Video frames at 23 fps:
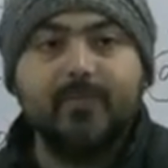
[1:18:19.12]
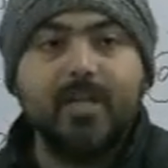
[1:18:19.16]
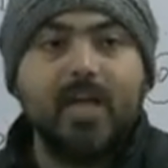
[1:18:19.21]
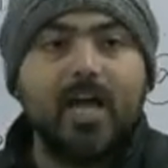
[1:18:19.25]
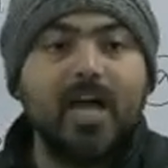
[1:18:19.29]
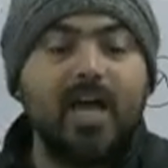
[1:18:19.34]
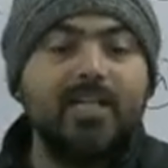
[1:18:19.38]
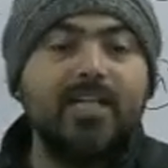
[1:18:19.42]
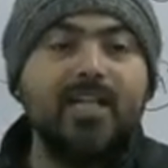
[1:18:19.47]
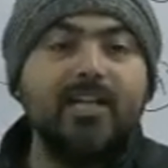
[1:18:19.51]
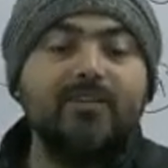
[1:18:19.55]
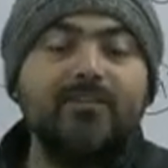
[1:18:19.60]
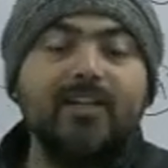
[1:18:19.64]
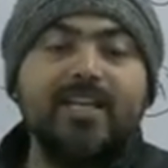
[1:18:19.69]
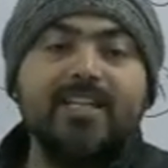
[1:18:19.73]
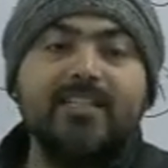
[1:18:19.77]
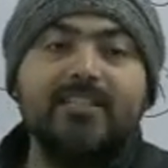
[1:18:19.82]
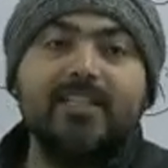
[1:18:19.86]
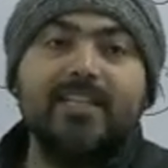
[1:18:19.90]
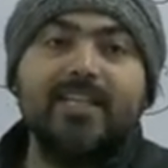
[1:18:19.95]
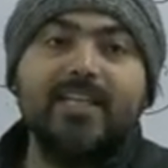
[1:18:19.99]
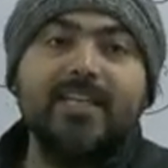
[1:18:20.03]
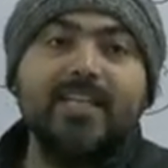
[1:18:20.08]

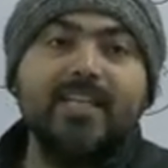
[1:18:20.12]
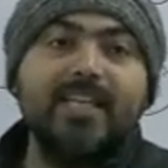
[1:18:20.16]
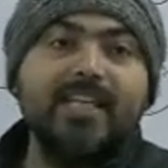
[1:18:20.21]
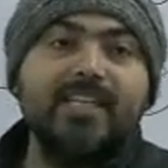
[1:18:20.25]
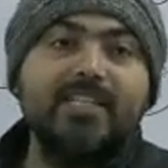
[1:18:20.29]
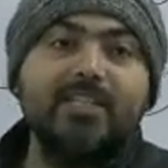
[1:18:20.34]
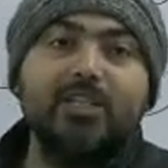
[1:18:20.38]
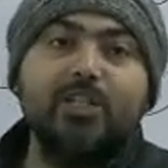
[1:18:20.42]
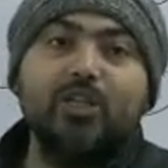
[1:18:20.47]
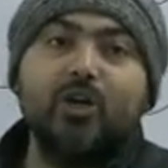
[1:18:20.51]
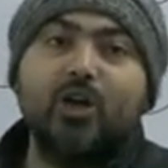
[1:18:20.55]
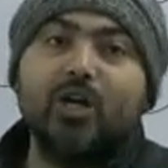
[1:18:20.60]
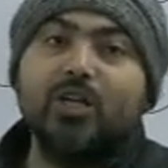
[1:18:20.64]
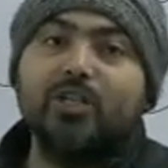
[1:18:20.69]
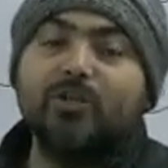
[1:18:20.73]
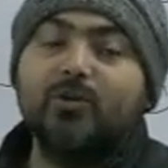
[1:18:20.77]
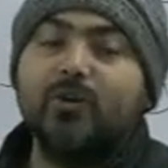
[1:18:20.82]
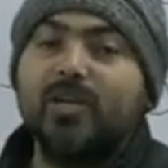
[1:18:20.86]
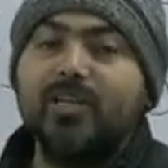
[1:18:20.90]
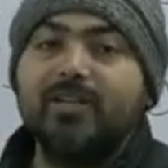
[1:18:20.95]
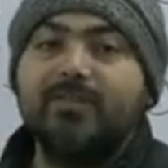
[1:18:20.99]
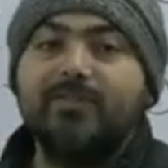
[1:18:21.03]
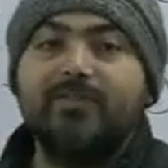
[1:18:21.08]
Otherwise he is not
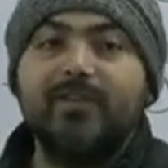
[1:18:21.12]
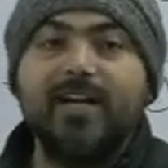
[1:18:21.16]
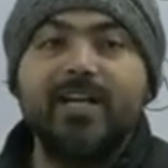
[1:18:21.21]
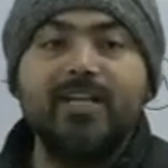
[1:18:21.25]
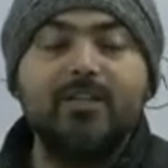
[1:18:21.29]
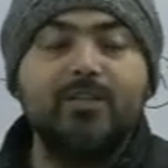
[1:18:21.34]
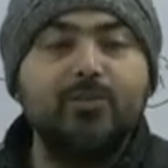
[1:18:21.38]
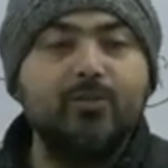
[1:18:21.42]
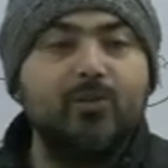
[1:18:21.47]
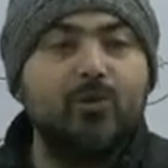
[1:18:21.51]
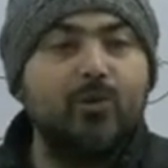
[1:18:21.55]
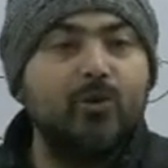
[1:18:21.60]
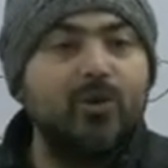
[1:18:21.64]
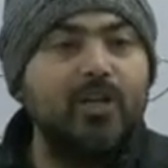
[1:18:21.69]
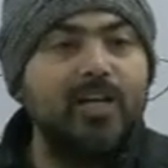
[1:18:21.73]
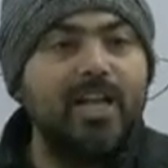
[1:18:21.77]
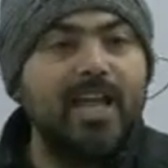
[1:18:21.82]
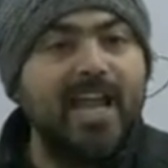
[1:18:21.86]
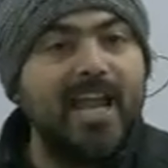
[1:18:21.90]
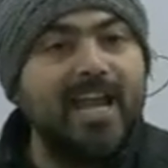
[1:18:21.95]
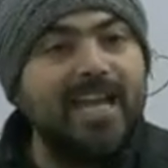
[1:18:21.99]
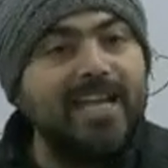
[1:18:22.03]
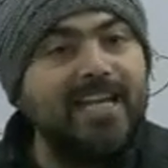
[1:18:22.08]
qualified to hold
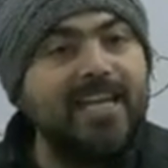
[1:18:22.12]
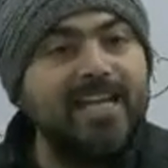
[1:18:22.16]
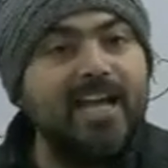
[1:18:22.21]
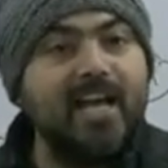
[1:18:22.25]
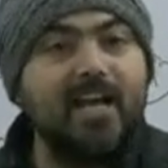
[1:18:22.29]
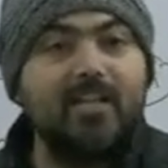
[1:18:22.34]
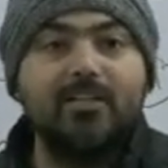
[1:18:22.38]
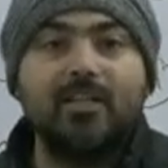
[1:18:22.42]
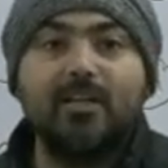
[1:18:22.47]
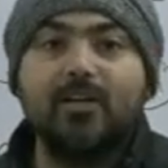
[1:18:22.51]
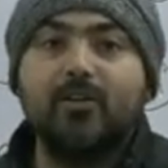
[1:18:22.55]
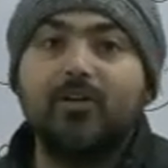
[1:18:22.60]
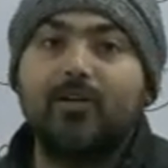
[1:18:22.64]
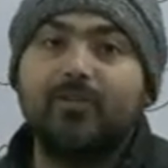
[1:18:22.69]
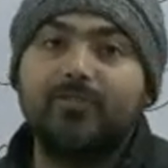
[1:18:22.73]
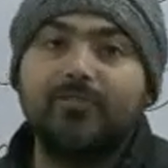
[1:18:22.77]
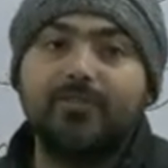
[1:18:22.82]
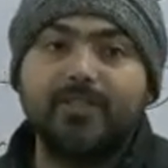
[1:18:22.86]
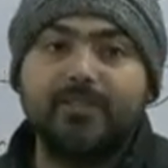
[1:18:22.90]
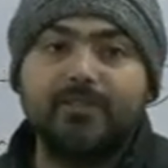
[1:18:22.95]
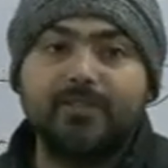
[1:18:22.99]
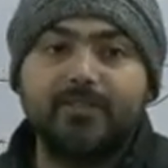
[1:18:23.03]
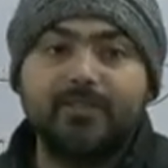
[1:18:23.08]
any other
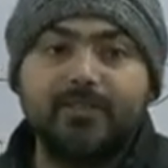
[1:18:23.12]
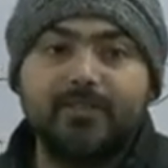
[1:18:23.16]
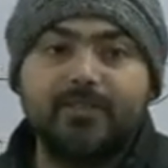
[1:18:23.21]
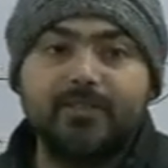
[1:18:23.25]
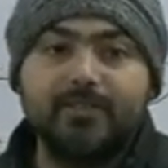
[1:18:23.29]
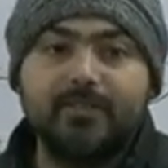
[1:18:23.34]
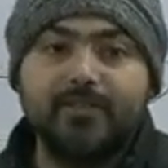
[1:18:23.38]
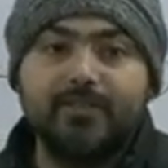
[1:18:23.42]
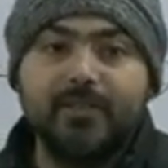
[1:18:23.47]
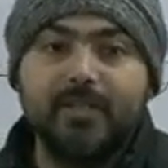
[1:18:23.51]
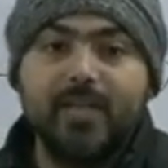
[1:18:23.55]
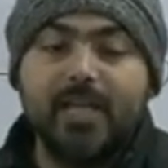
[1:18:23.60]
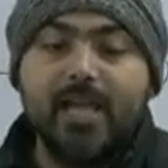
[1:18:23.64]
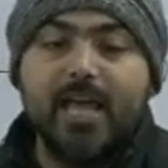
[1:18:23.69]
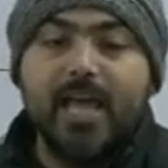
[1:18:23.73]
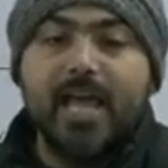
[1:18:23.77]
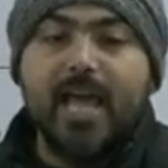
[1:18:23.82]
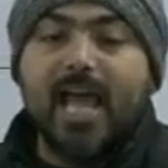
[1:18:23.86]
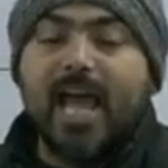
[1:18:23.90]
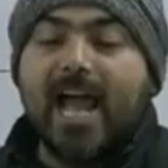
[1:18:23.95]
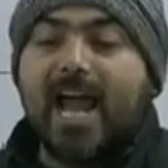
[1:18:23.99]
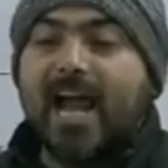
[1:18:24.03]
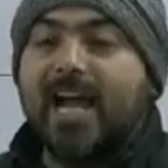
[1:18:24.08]
office.
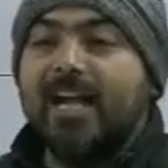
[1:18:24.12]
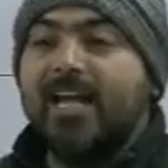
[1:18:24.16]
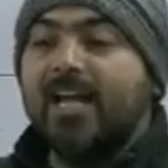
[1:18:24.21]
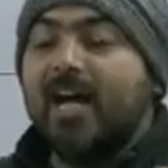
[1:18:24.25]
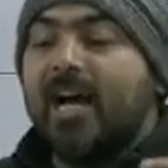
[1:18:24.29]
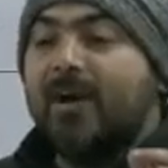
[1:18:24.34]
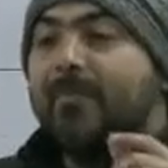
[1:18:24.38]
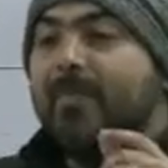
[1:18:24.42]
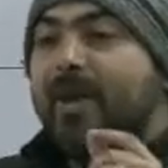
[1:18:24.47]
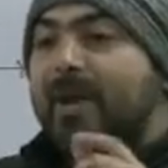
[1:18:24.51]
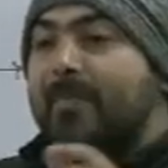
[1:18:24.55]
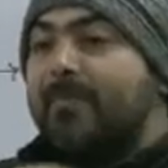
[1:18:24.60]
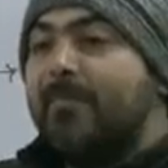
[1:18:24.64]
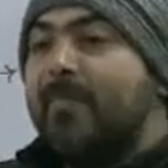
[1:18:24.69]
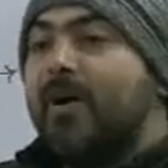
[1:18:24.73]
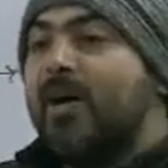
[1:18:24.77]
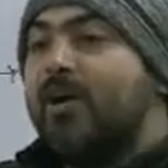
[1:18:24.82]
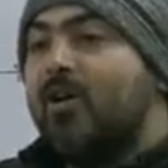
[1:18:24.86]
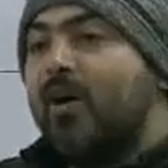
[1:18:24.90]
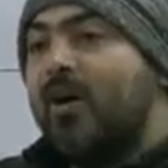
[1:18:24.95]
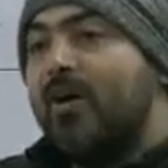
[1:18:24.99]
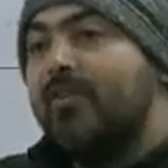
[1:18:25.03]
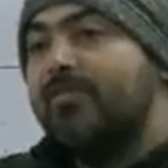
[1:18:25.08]
And a
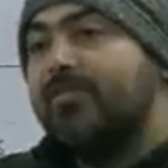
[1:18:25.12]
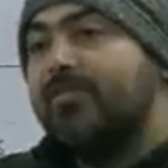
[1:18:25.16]
member of